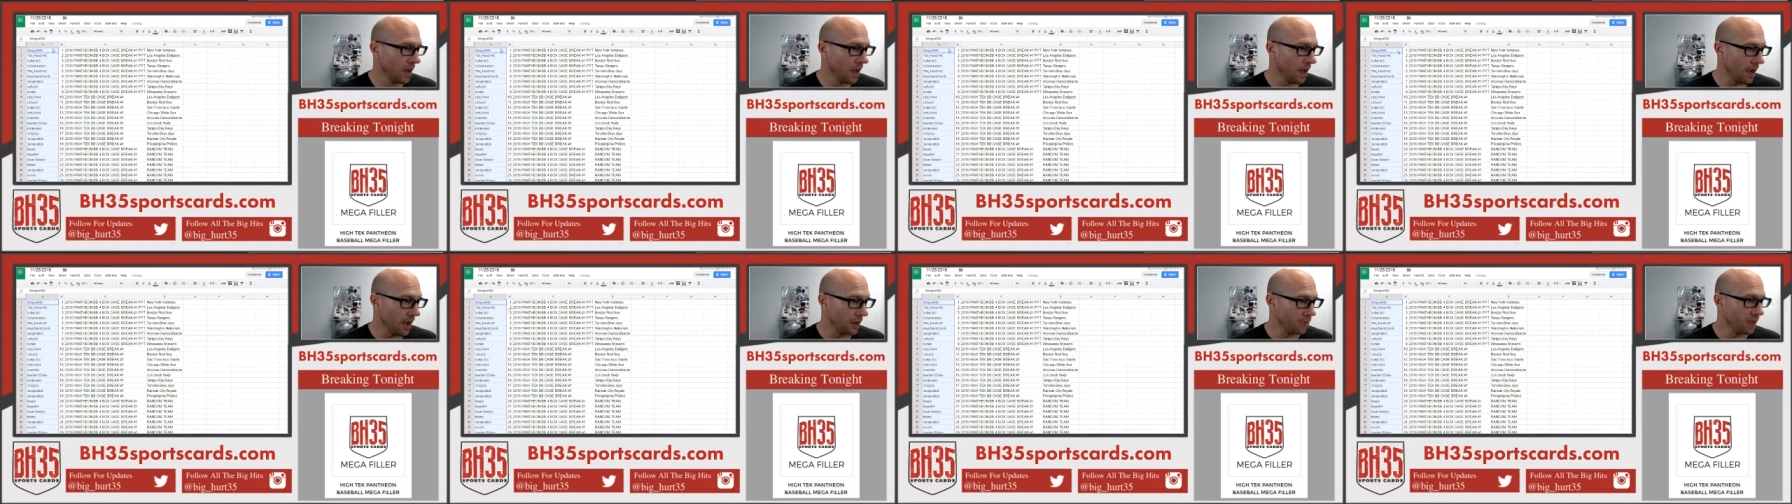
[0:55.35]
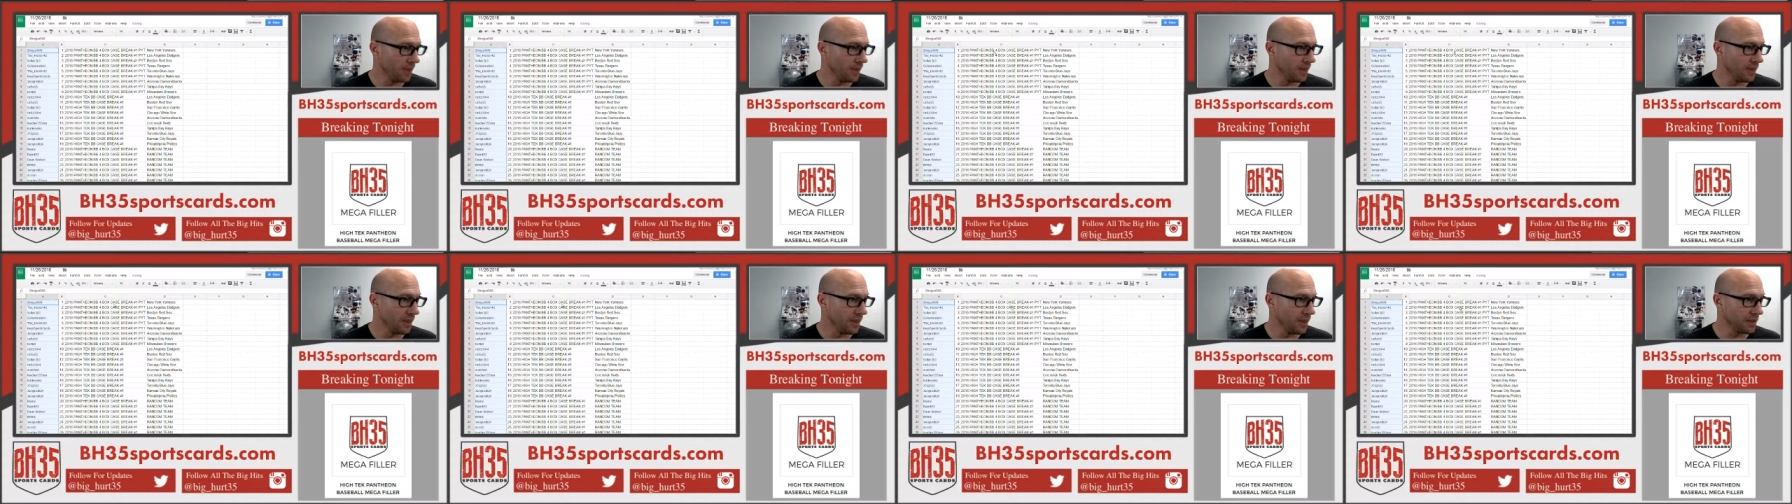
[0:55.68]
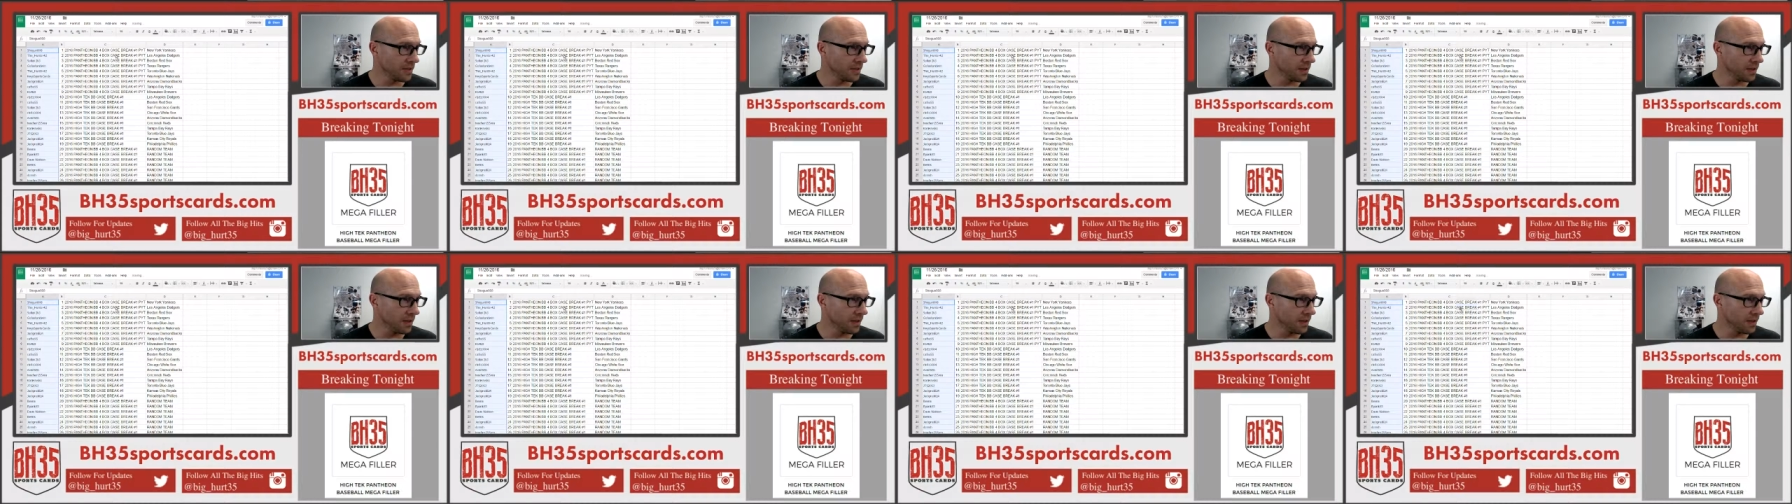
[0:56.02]
I'll read
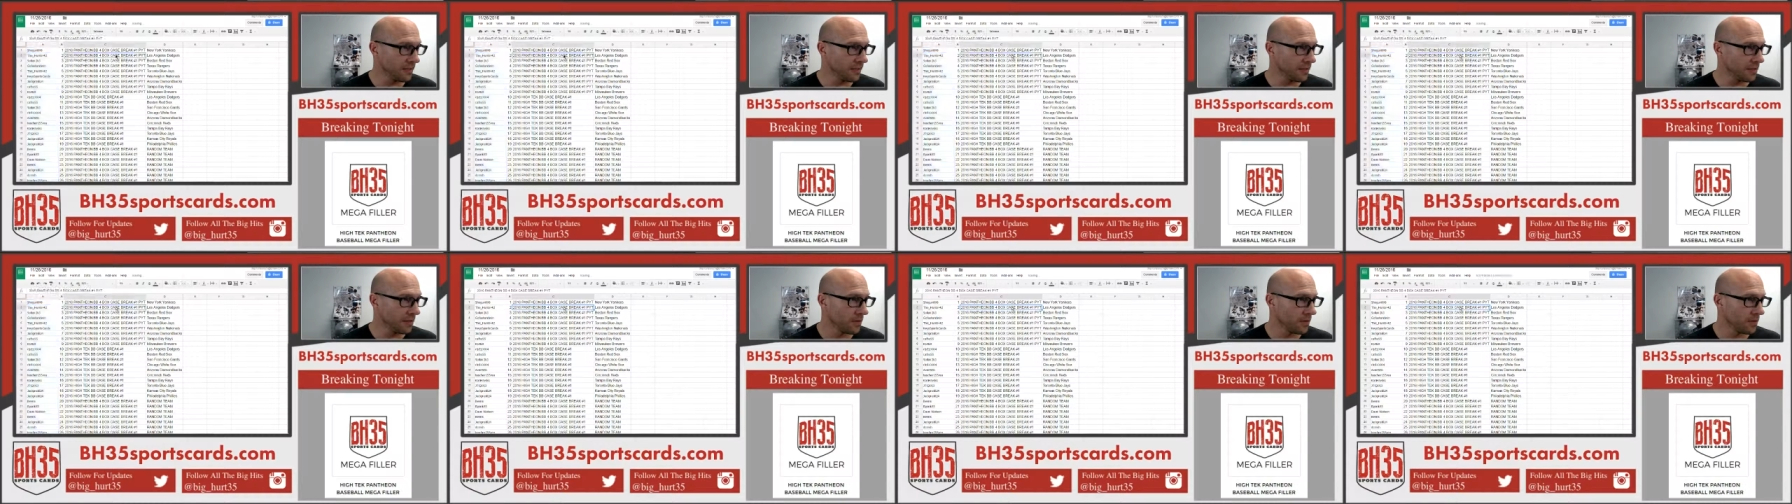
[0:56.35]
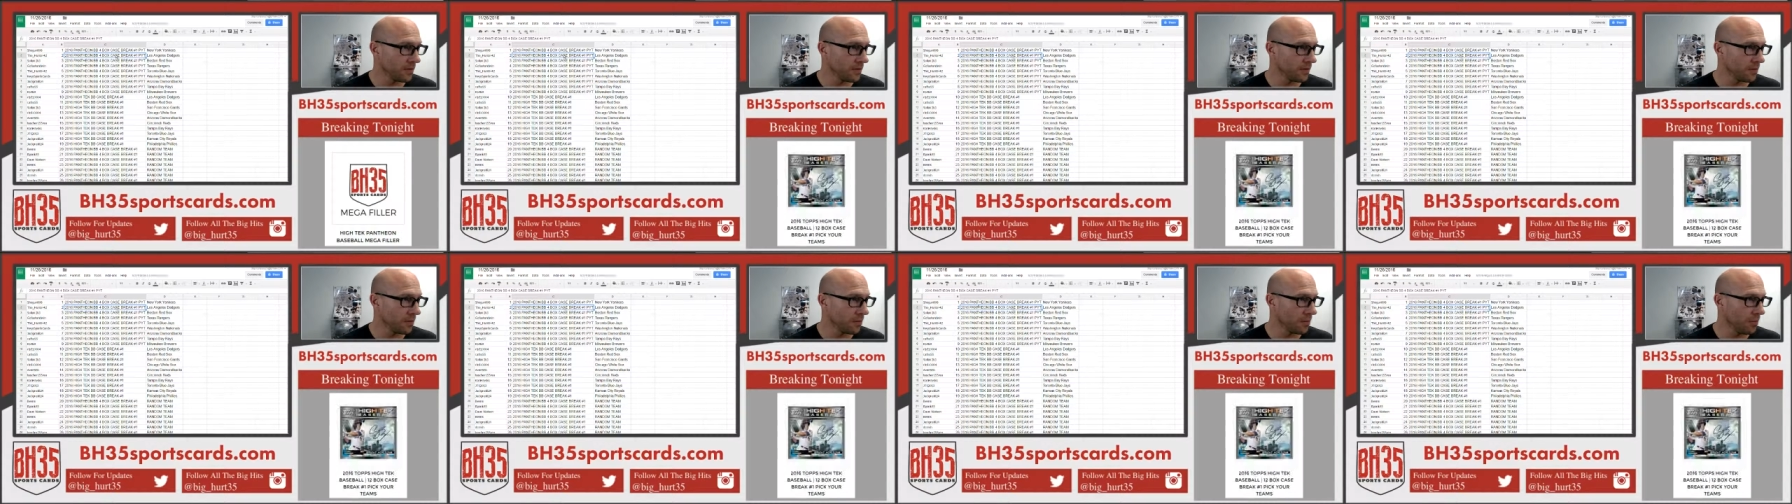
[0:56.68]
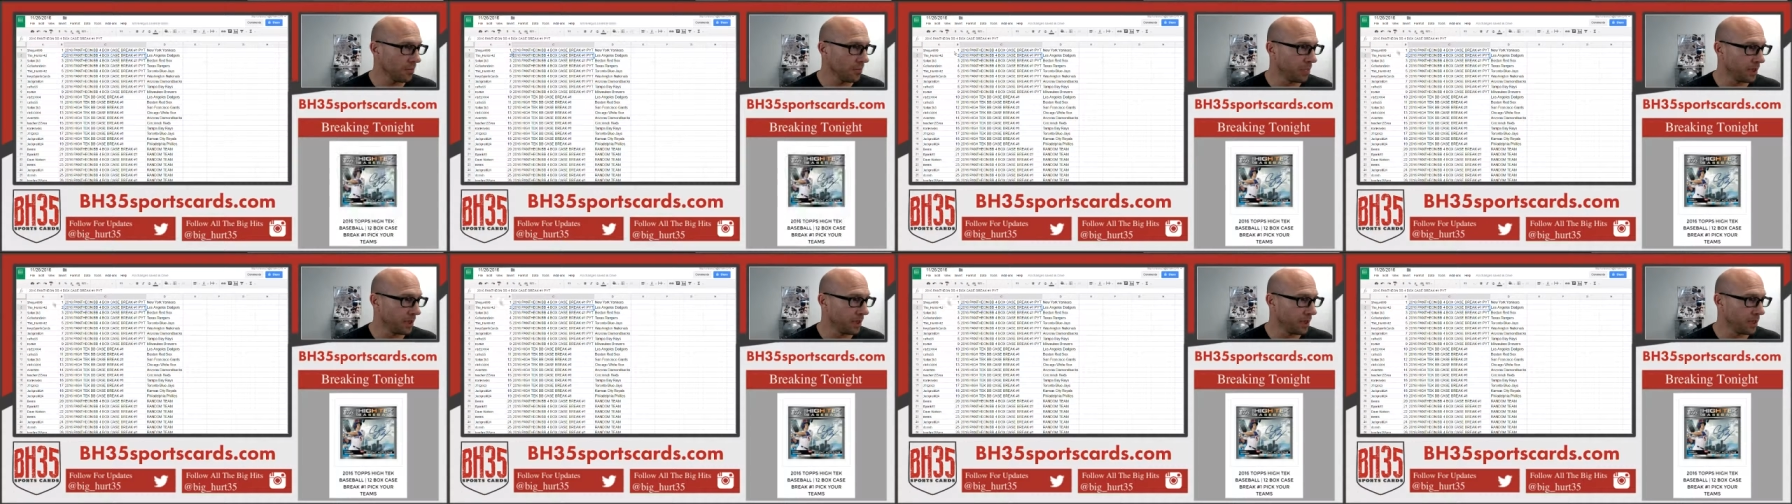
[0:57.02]
these off,
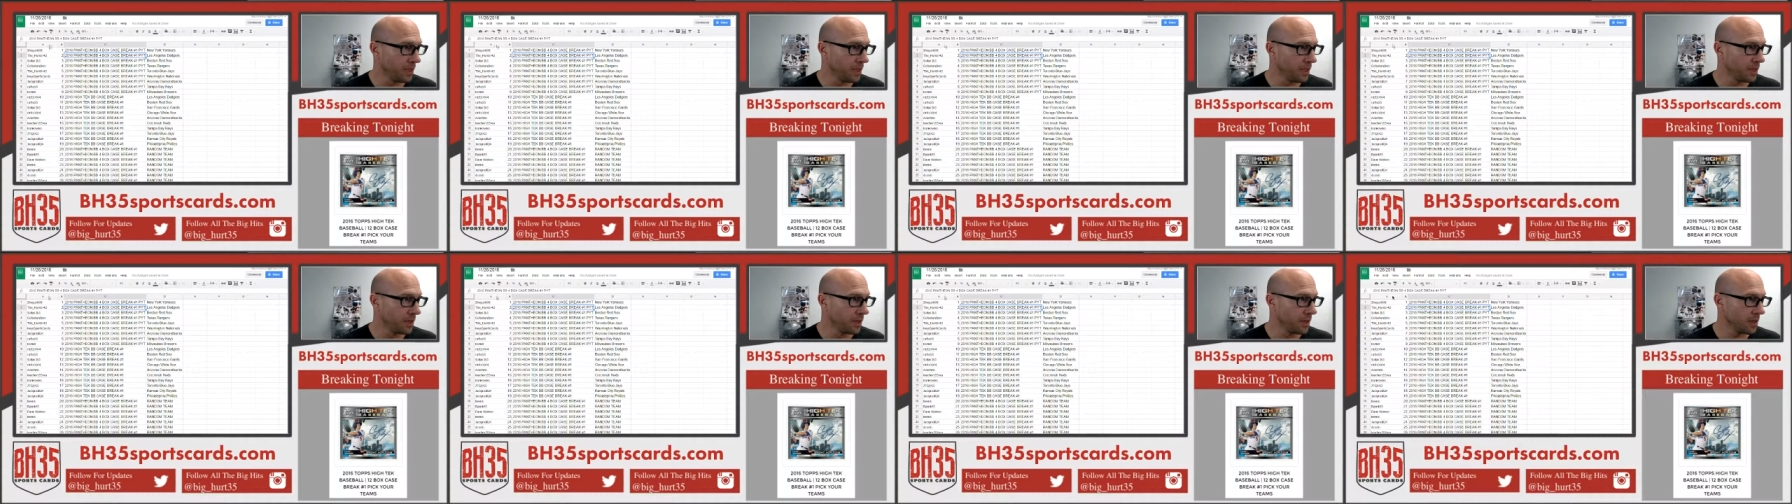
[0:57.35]
but